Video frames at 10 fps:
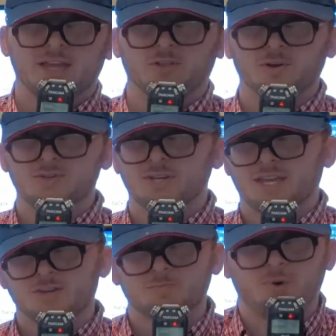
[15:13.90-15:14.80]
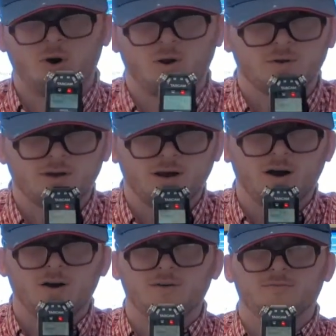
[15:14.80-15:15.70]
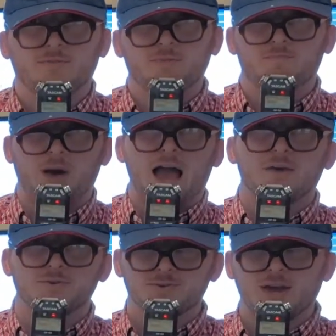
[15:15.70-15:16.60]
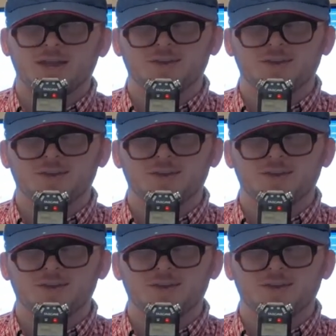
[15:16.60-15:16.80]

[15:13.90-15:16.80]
It looks like it's part of BioShock